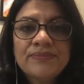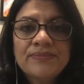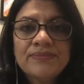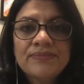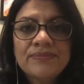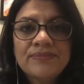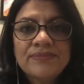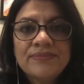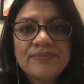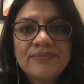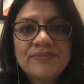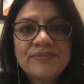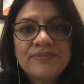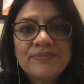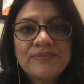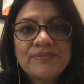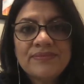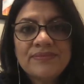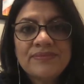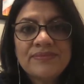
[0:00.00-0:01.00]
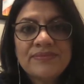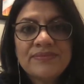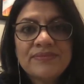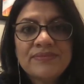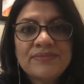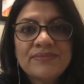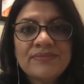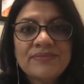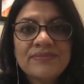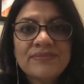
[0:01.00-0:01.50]

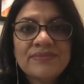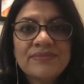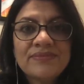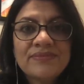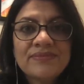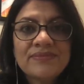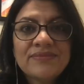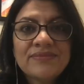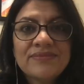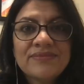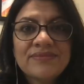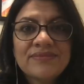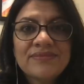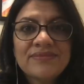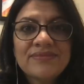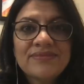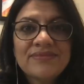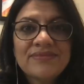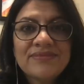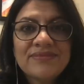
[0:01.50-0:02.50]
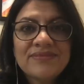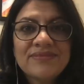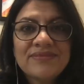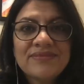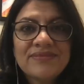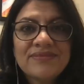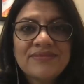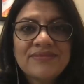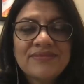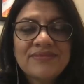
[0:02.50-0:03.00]

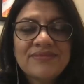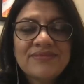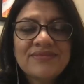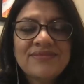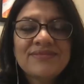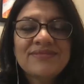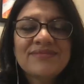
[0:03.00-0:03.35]
(silent)